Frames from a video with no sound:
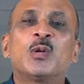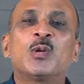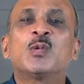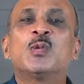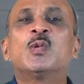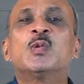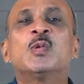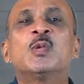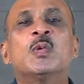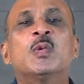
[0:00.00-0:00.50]

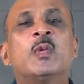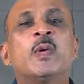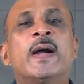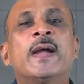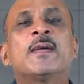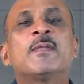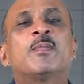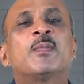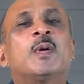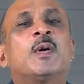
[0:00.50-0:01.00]
true
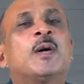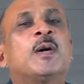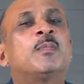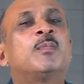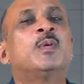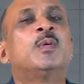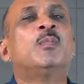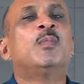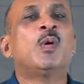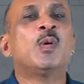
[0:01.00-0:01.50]
wife
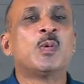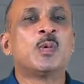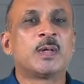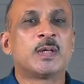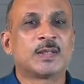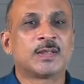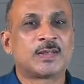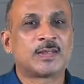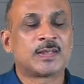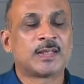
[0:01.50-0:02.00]
of
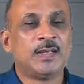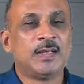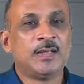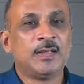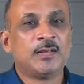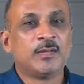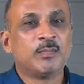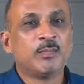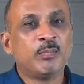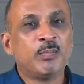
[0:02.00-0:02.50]
Brutus.
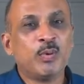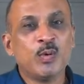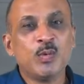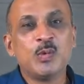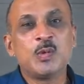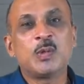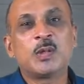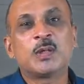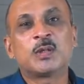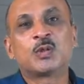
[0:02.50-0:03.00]

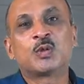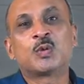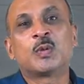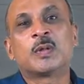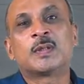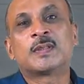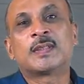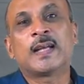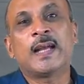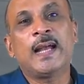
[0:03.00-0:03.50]
Brutus
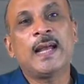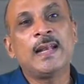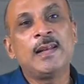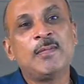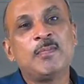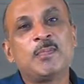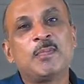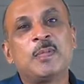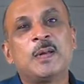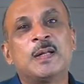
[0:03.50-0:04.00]
was
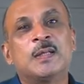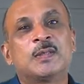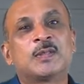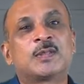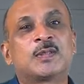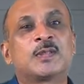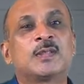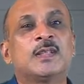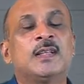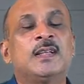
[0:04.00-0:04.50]

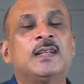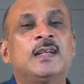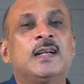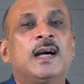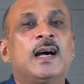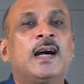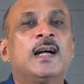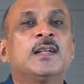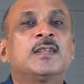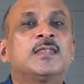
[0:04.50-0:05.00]
helpless.
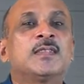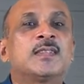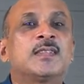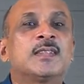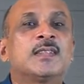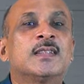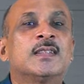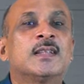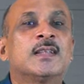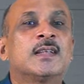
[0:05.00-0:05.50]

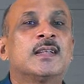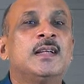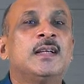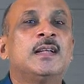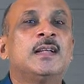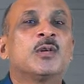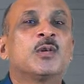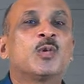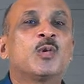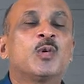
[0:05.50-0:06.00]
Answer
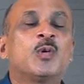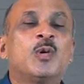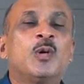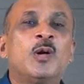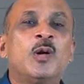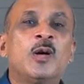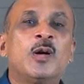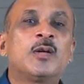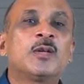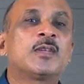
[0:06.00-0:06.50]
could
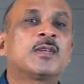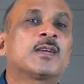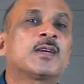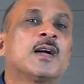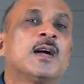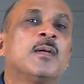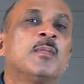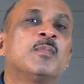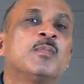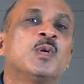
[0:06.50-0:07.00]
not
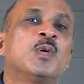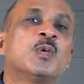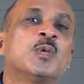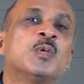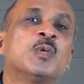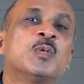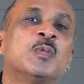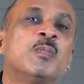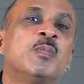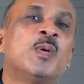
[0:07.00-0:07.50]
come
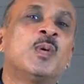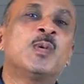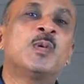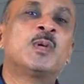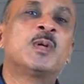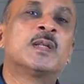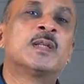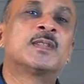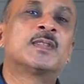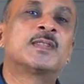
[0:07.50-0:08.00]
to
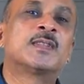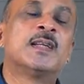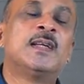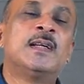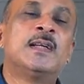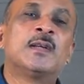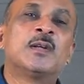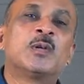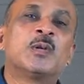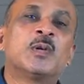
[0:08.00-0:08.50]
Brutus
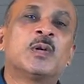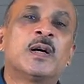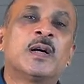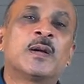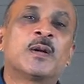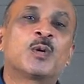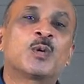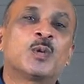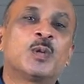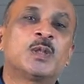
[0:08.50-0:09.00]
to
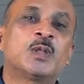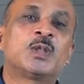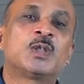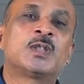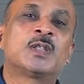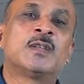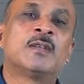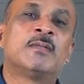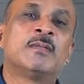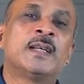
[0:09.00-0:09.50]
her
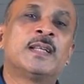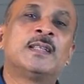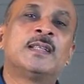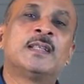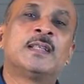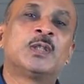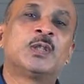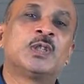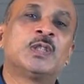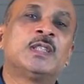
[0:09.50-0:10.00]
question
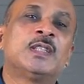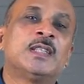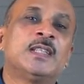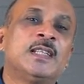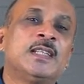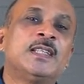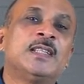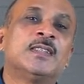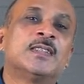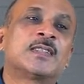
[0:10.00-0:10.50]
whether
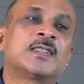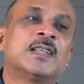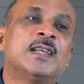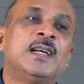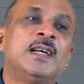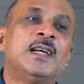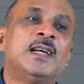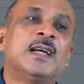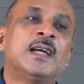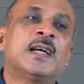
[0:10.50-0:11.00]
she is
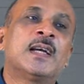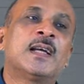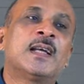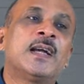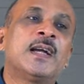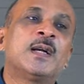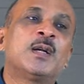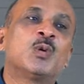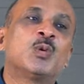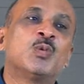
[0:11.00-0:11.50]
a
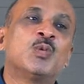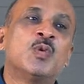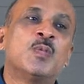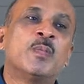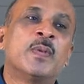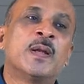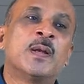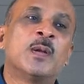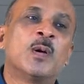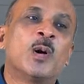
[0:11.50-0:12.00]
great
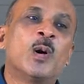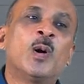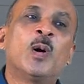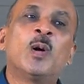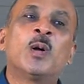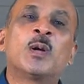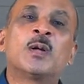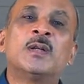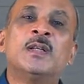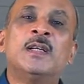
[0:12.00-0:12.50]
woman
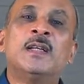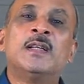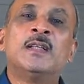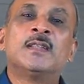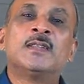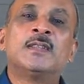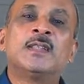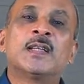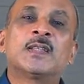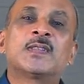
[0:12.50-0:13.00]
or
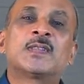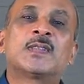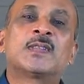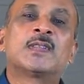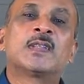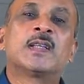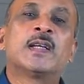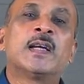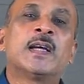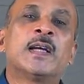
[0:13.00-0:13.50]

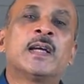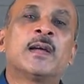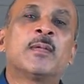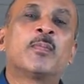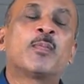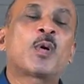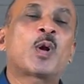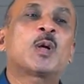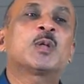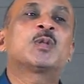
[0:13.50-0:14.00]
just
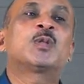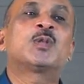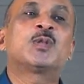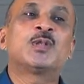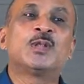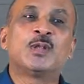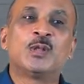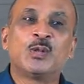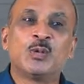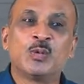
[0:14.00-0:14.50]
a
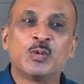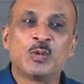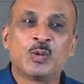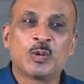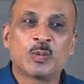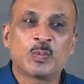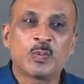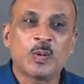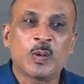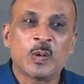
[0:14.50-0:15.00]

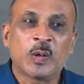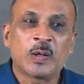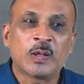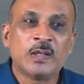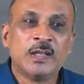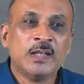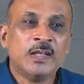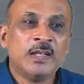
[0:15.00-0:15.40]
prostitute for